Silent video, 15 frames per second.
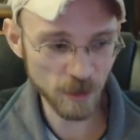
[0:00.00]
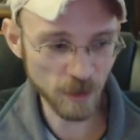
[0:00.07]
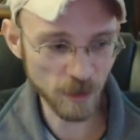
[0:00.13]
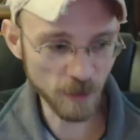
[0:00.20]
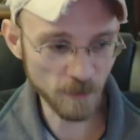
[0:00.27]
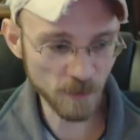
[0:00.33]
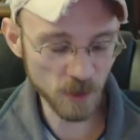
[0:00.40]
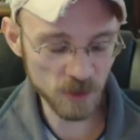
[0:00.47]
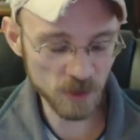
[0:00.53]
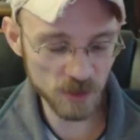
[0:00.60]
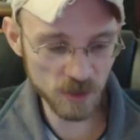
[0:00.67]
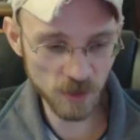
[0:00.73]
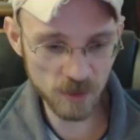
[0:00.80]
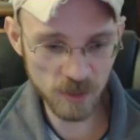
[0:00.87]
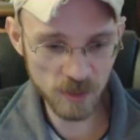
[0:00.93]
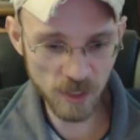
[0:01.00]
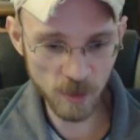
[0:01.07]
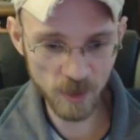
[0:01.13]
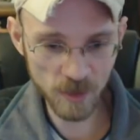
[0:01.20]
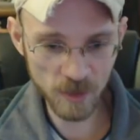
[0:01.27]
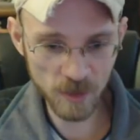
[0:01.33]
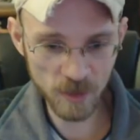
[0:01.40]
First he starts out with
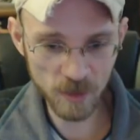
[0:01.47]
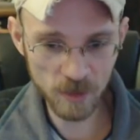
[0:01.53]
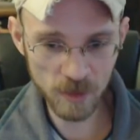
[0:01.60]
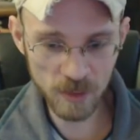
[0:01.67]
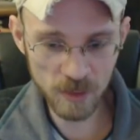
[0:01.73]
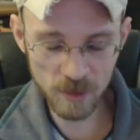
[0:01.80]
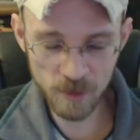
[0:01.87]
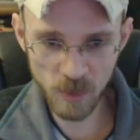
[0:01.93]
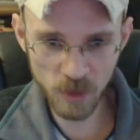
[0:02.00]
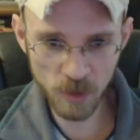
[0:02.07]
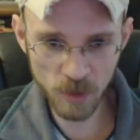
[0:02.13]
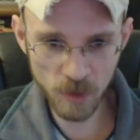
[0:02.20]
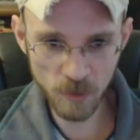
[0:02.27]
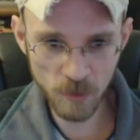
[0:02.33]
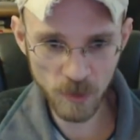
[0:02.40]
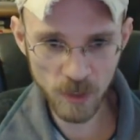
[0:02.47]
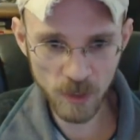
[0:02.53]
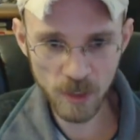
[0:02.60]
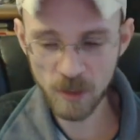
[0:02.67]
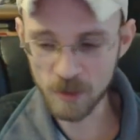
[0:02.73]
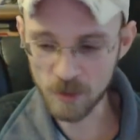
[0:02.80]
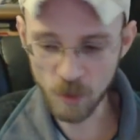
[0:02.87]
the East Bureau.
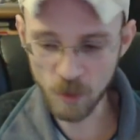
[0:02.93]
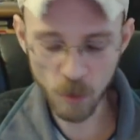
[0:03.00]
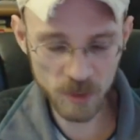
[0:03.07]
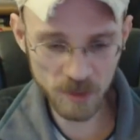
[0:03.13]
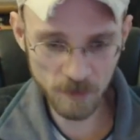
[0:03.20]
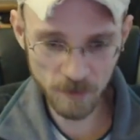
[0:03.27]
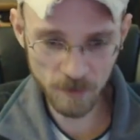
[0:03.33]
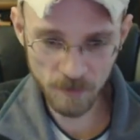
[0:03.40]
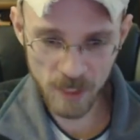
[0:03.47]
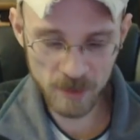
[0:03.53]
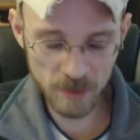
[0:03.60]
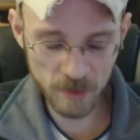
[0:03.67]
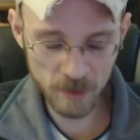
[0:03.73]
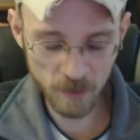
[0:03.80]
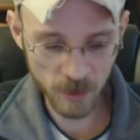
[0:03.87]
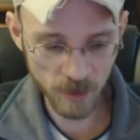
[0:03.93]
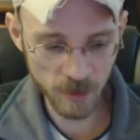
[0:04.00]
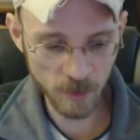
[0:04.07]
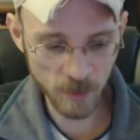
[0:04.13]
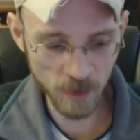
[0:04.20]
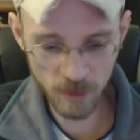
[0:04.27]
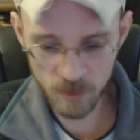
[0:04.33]
There's a whole bunch of different fight scenes with them,
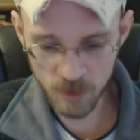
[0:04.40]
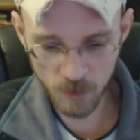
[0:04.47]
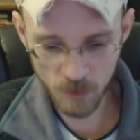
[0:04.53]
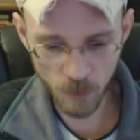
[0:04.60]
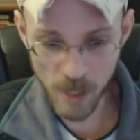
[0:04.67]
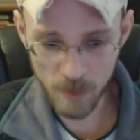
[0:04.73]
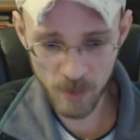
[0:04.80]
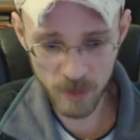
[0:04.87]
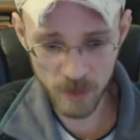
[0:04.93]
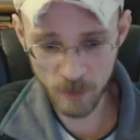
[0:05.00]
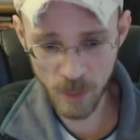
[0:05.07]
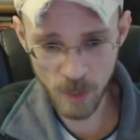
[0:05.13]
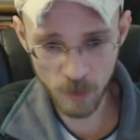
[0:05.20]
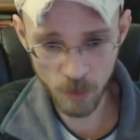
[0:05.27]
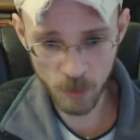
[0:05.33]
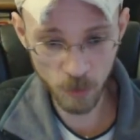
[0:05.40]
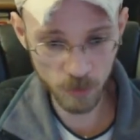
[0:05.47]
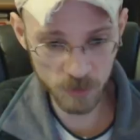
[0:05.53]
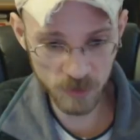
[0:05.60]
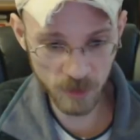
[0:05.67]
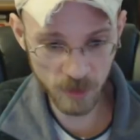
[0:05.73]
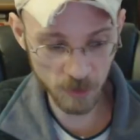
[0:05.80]
and him just wiping them out
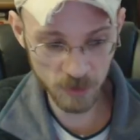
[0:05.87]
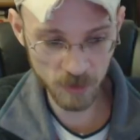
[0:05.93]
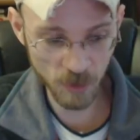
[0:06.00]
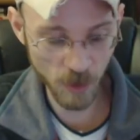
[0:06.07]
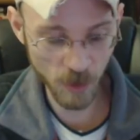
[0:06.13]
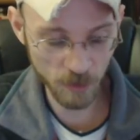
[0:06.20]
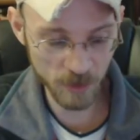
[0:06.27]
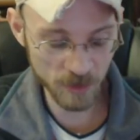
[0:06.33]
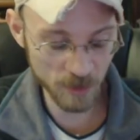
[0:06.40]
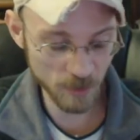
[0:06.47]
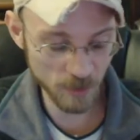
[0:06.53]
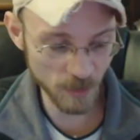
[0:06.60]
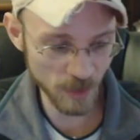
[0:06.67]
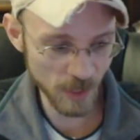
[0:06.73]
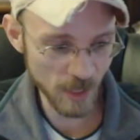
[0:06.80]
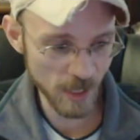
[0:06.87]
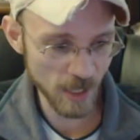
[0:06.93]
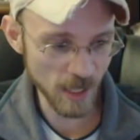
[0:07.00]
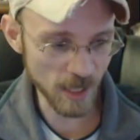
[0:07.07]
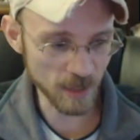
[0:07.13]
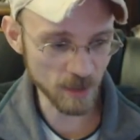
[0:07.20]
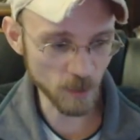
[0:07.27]
wholesale, slaughtering them. And
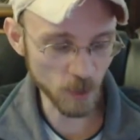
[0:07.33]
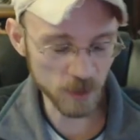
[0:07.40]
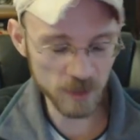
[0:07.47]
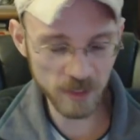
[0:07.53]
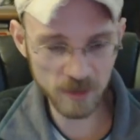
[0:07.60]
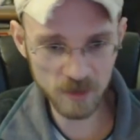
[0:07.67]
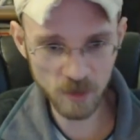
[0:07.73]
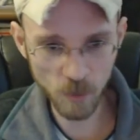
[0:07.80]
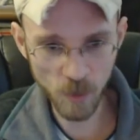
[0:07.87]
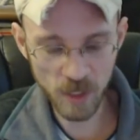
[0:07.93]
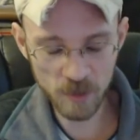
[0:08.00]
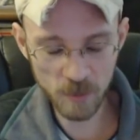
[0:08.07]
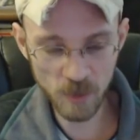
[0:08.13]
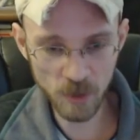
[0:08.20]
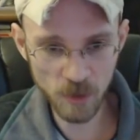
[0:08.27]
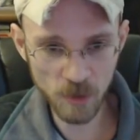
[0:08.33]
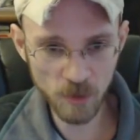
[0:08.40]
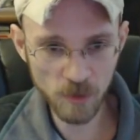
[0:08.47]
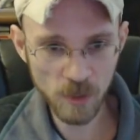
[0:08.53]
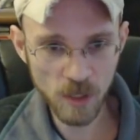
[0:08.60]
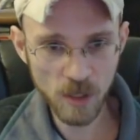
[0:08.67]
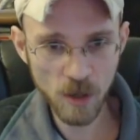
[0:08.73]
then once he gets to the West Bureau,
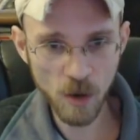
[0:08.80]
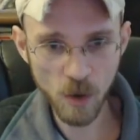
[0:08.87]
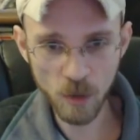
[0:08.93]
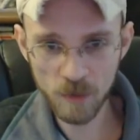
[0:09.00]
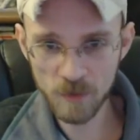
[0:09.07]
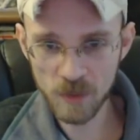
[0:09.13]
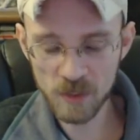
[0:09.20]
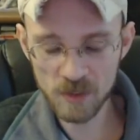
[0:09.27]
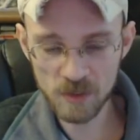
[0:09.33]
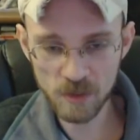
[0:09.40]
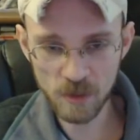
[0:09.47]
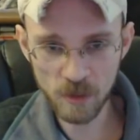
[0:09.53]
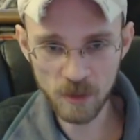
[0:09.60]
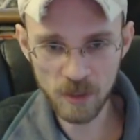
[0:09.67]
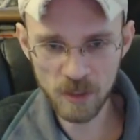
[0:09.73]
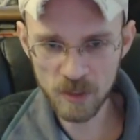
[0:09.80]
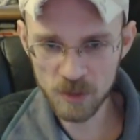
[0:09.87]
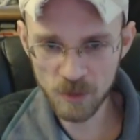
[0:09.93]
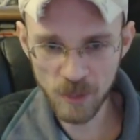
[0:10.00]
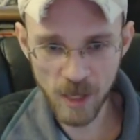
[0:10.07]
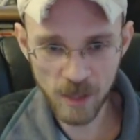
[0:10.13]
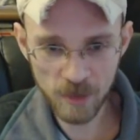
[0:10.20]
all of his initial
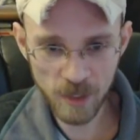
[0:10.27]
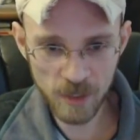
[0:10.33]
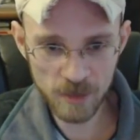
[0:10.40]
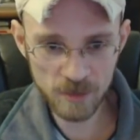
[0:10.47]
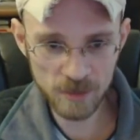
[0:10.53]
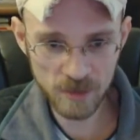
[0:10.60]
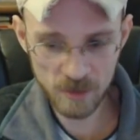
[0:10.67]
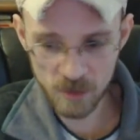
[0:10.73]
allies, his two